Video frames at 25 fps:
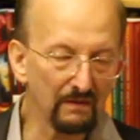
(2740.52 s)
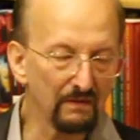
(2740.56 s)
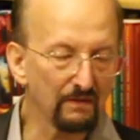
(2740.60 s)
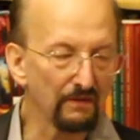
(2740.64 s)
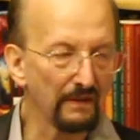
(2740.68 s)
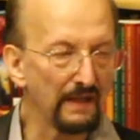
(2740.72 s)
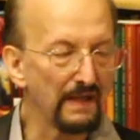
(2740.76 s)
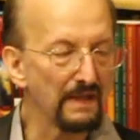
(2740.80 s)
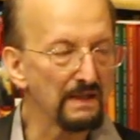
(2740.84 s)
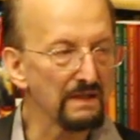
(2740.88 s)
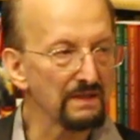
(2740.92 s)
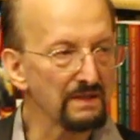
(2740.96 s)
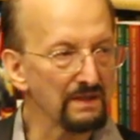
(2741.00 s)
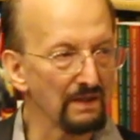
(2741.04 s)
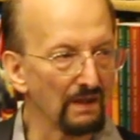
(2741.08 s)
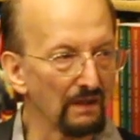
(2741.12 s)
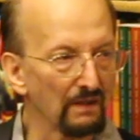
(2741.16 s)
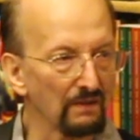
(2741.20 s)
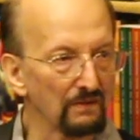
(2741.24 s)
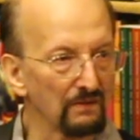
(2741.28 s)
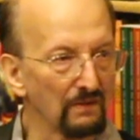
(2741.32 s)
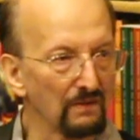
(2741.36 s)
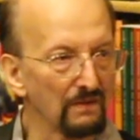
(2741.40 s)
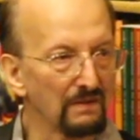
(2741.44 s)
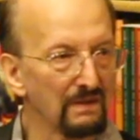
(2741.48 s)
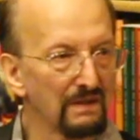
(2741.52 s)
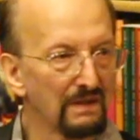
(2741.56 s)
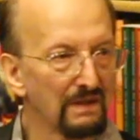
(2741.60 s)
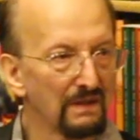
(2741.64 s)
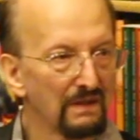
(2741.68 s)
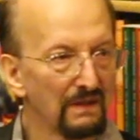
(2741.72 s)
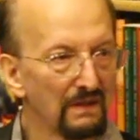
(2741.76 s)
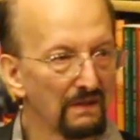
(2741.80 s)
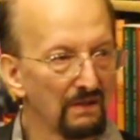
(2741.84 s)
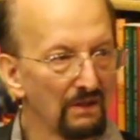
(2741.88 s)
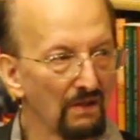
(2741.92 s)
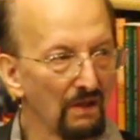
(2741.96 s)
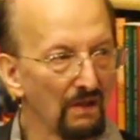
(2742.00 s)
create a circle,
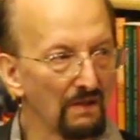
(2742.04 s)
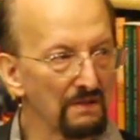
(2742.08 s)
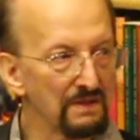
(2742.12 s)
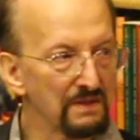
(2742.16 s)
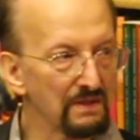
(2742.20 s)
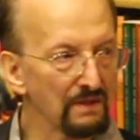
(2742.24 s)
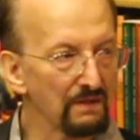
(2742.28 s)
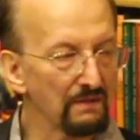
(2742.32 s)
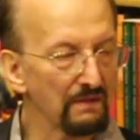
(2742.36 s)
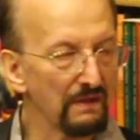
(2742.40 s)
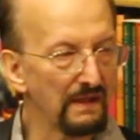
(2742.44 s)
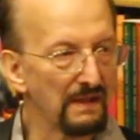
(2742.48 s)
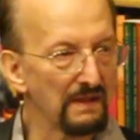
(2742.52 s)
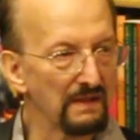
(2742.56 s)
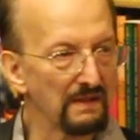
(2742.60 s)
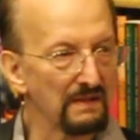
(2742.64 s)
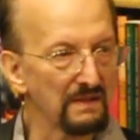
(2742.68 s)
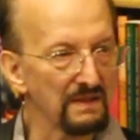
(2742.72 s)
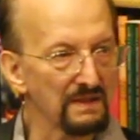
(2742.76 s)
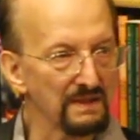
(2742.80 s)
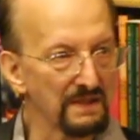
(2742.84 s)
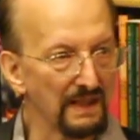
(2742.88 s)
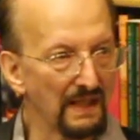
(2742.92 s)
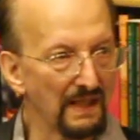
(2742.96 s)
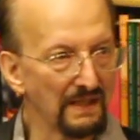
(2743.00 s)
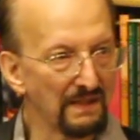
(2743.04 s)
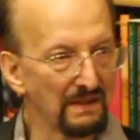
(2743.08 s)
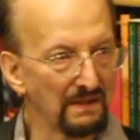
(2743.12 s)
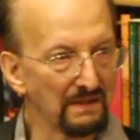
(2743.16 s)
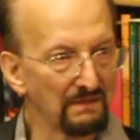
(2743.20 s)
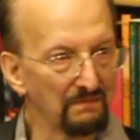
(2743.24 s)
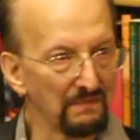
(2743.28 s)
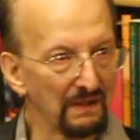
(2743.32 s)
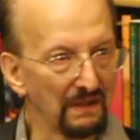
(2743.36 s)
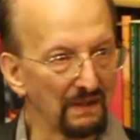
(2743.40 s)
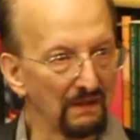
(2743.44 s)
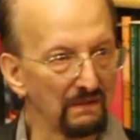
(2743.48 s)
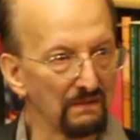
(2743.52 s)
consecrate it, stand in
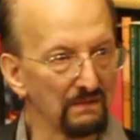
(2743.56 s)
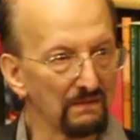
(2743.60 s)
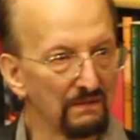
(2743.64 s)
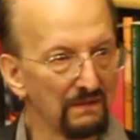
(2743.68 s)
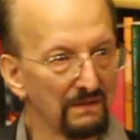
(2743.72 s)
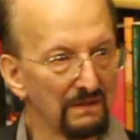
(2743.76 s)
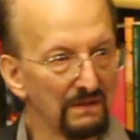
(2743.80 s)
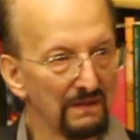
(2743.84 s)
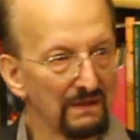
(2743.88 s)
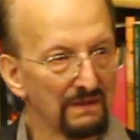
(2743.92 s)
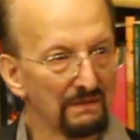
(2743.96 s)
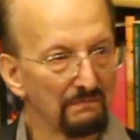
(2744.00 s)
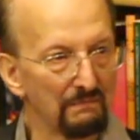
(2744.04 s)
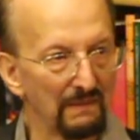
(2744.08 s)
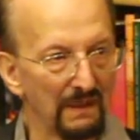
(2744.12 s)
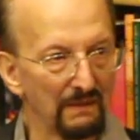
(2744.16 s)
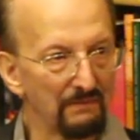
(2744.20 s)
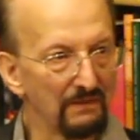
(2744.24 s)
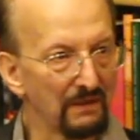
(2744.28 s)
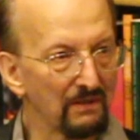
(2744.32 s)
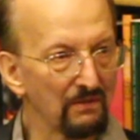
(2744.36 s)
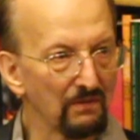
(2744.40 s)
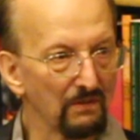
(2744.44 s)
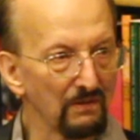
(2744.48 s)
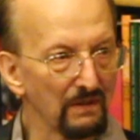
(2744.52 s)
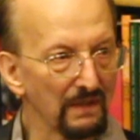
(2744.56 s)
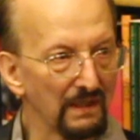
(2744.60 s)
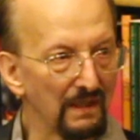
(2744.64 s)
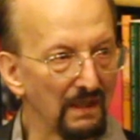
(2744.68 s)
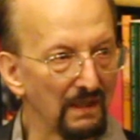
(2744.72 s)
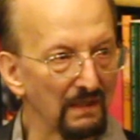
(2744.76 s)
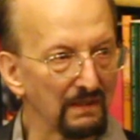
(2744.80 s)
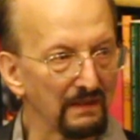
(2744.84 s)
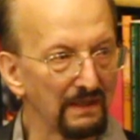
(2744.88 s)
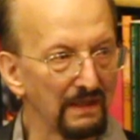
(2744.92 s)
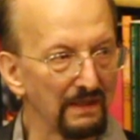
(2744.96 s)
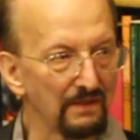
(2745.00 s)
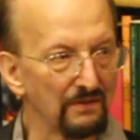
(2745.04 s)
the middle, maybe call the
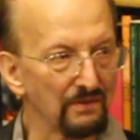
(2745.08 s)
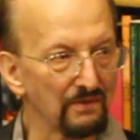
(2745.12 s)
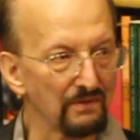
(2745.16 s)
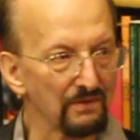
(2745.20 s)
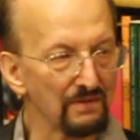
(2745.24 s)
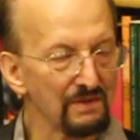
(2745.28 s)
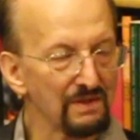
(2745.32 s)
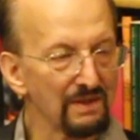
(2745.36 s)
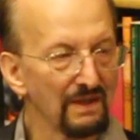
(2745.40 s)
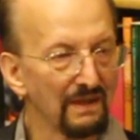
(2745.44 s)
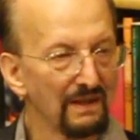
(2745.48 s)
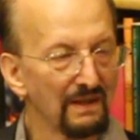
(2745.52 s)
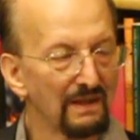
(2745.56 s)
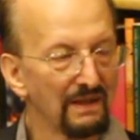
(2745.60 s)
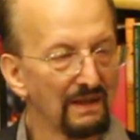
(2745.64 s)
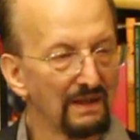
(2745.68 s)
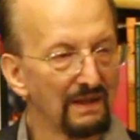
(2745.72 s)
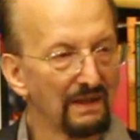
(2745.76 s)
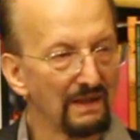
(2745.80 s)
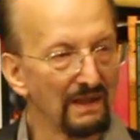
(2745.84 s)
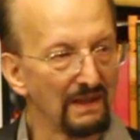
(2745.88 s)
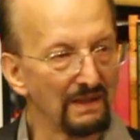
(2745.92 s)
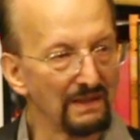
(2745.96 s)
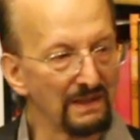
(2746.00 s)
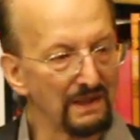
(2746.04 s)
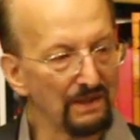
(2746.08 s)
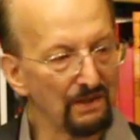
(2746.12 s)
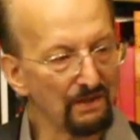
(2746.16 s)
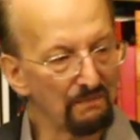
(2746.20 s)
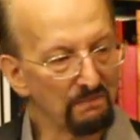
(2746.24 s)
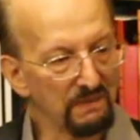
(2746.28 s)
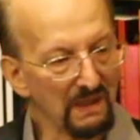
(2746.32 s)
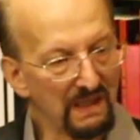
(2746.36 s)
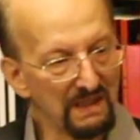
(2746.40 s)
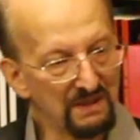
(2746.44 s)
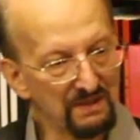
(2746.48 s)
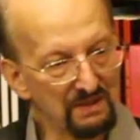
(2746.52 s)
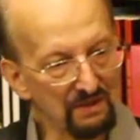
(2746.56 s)
archangels, and then you
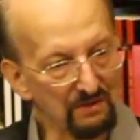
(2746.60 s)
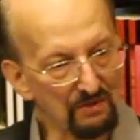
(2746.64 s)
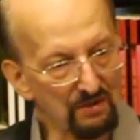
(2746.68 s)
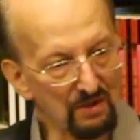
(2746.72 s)
place a